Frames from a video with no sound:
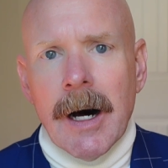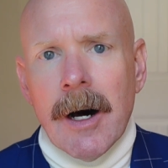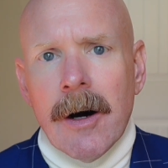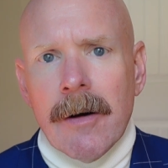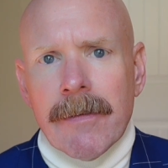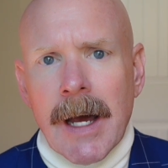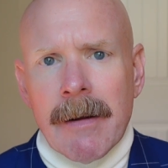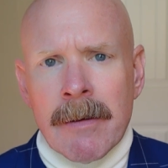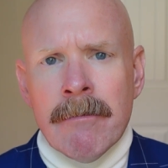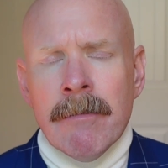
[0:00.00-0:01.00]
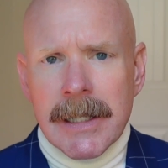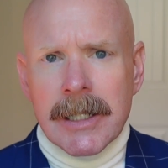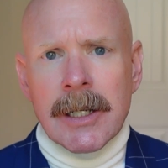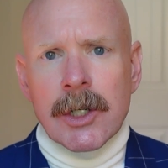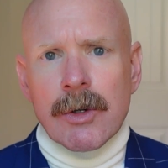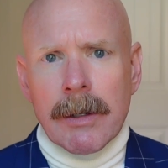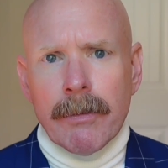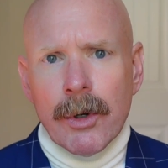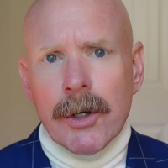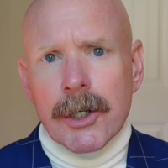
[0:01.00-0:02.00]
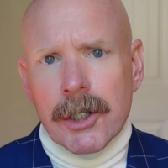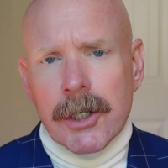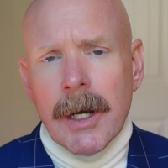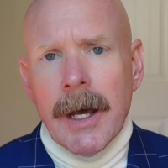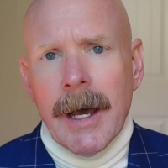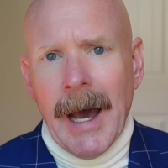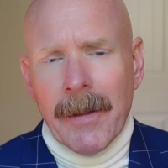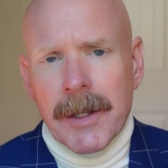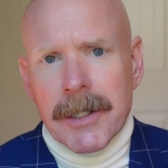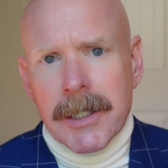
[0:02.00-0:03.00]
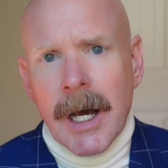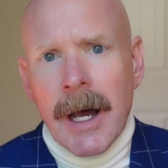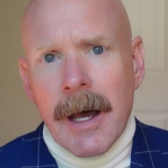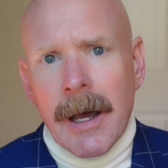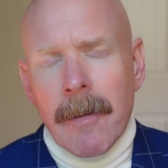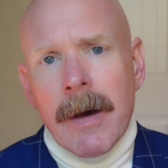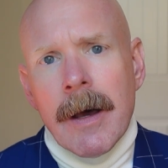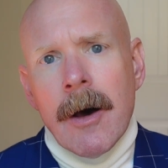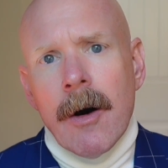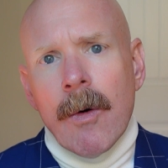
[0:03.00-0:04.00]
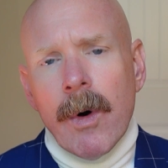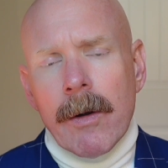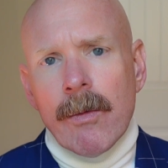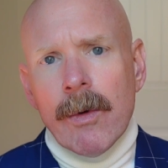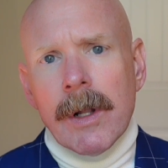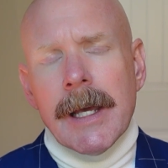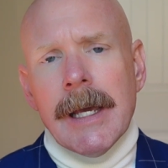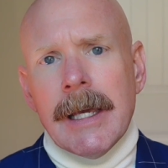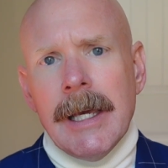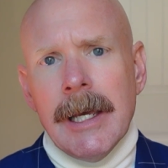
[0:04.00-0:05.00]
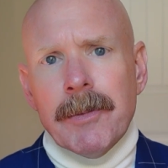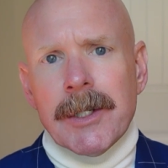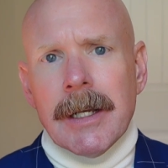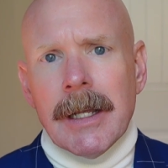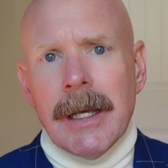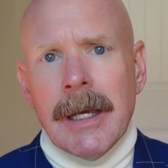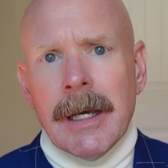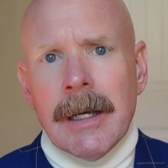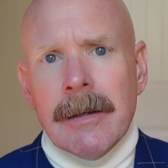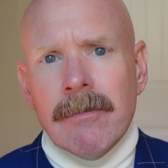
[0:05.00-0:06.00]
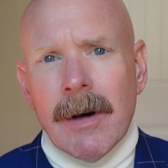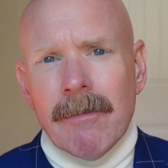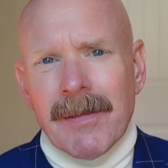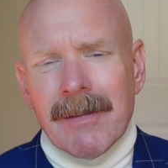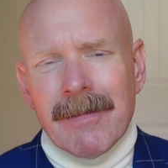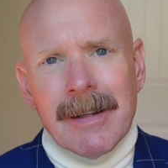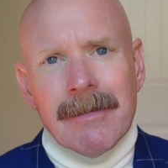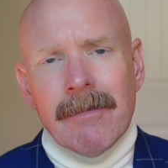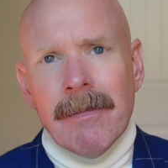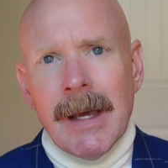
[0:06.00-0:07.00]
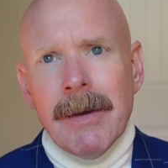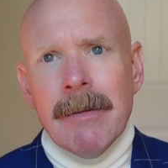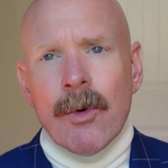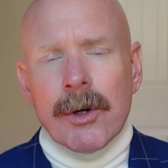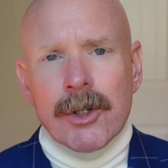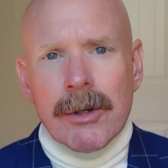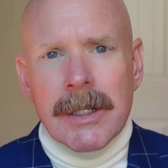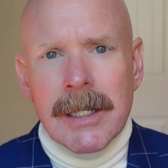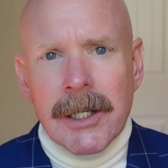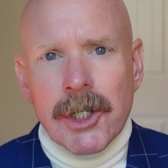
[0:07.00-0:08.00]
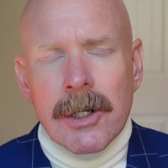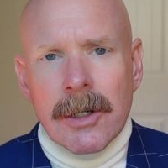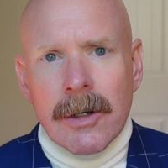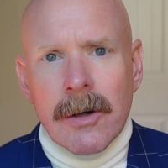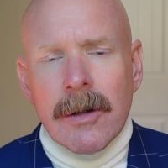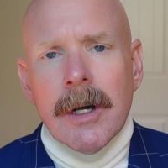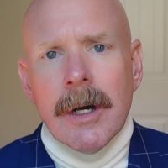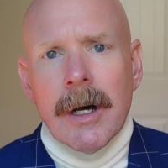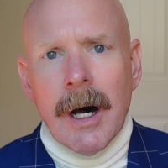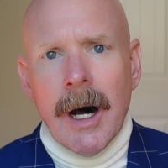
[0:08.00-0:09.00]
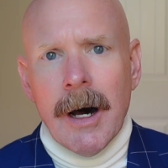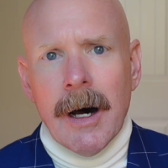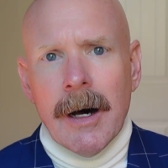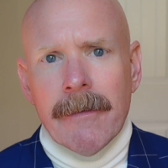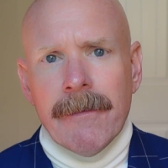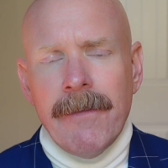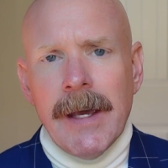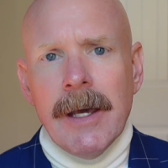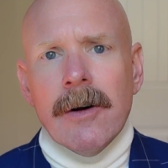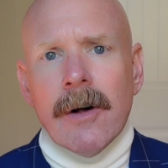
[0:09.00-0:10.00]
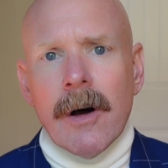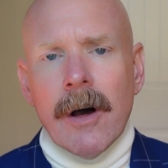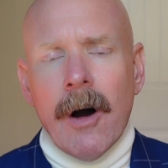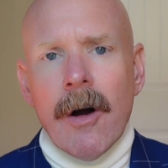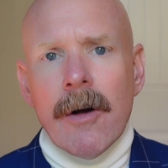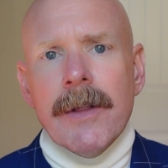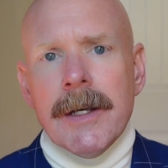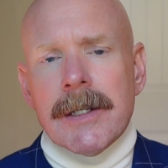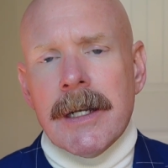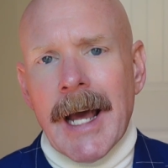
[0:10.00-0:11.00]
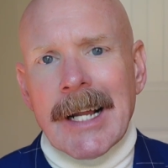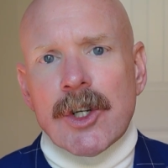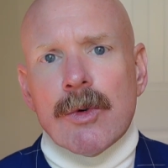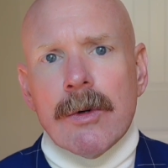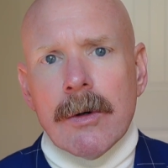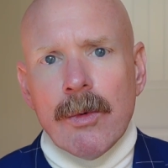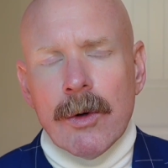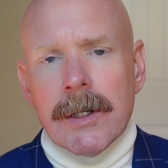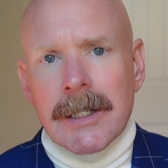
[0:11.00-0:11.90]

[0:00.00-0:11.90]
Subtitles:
of kind of the mid-century push at this time. What really keeps it in maybe more traditional feel are these natural wood